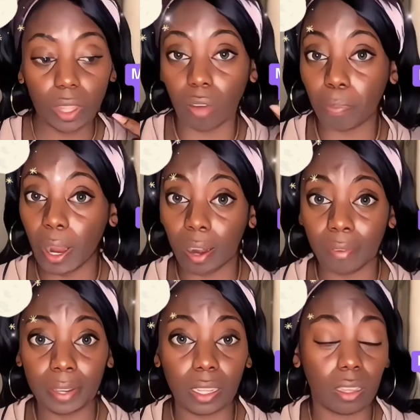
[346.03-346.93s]

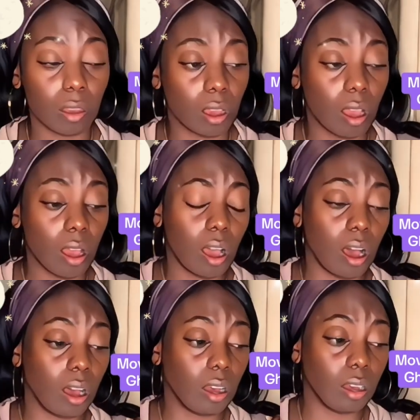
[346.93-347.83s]
poverty,
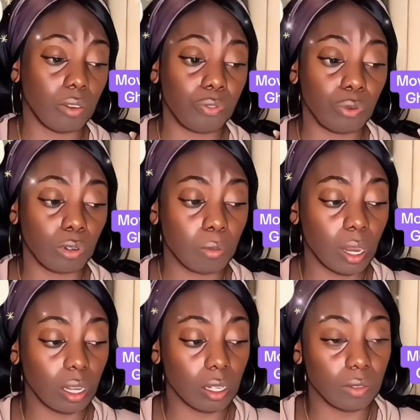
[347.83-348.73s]
a form
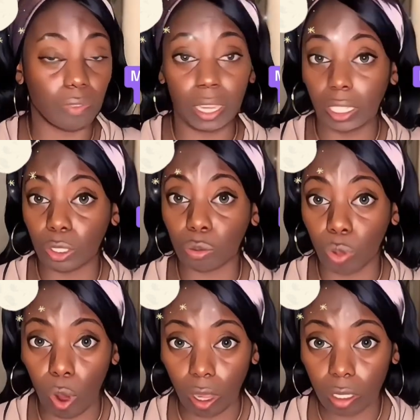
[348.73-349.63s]
of financial
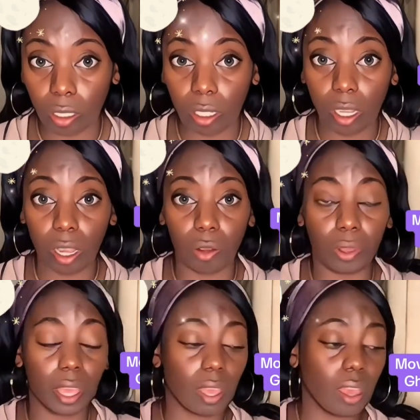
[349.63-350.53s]
loss,
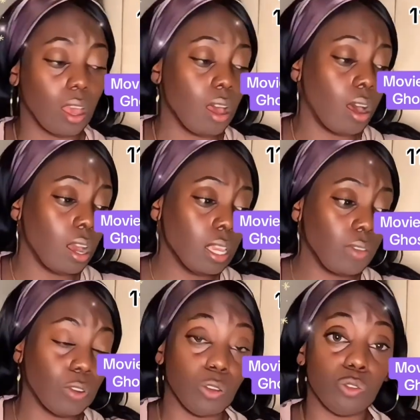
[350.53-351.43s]
okay?
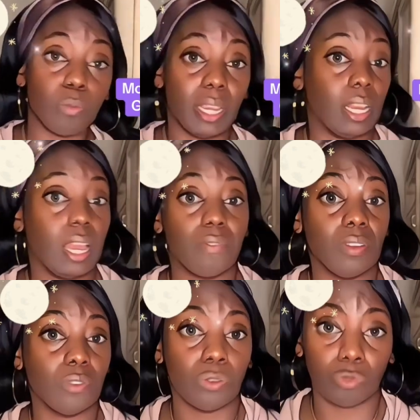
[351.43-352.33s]
Even though you may not have
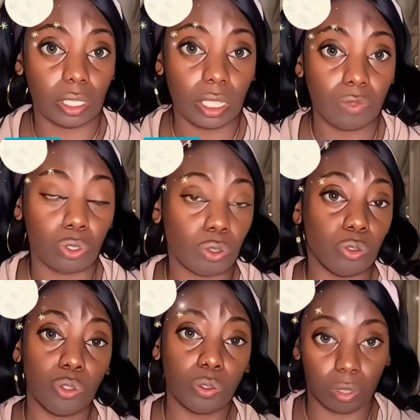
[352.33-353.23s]
even received it or
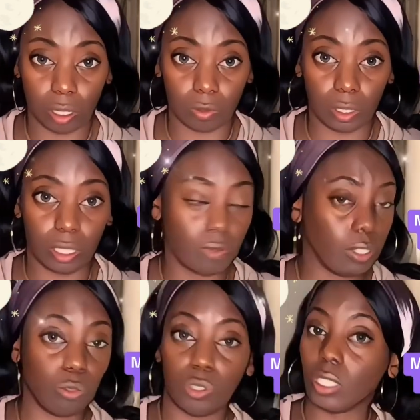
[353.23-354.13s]
knew you was going to receive
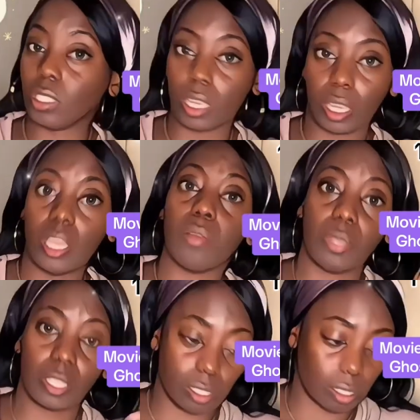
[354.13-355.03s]
it, you just didn't get it
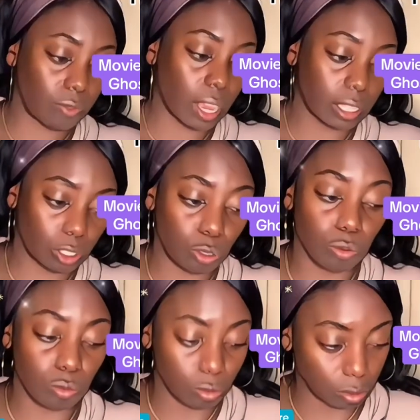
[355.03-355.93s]
because of the fact that
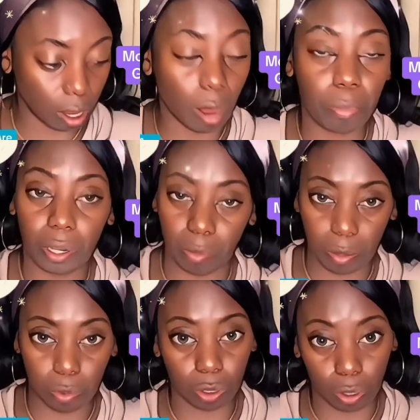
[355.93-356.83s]
you are putting
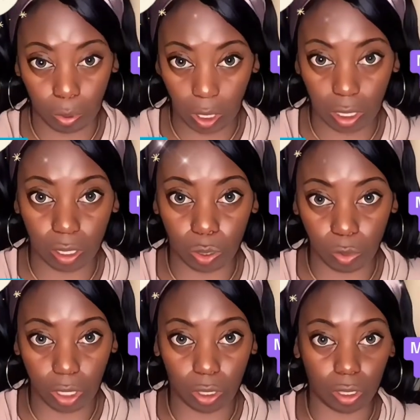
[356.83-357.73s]
people in third-party
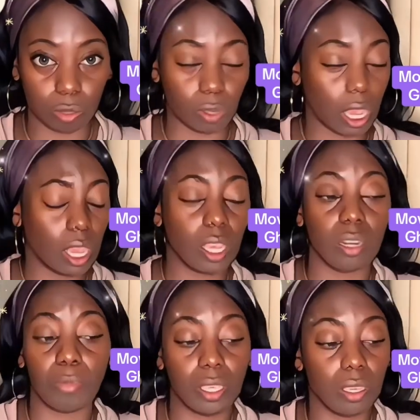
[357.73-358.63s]
situations, okay? It
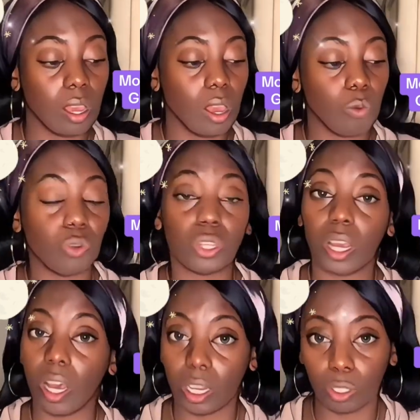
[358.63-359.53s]
could be with a
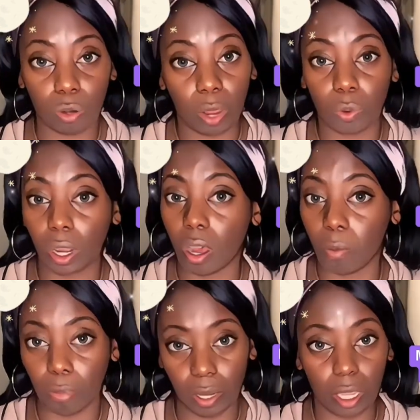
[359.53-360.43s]
contract with a
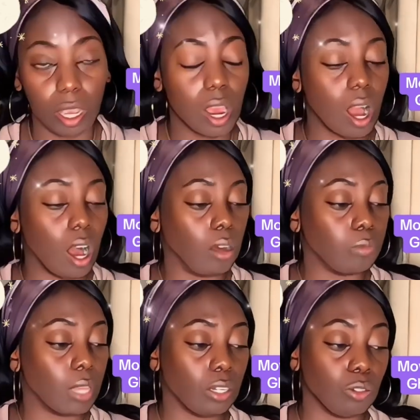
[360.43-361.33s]
company
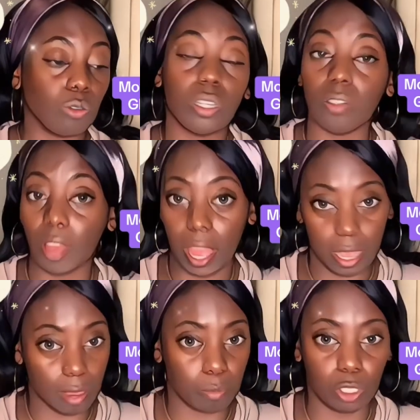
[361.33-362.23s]
that you could have
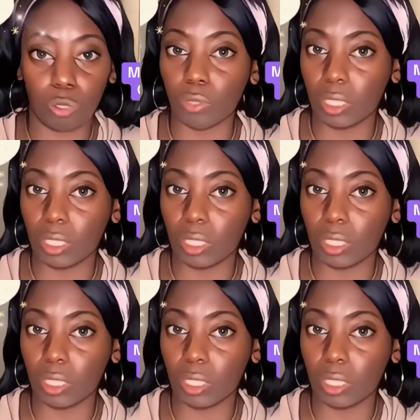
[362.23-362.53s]
had, but you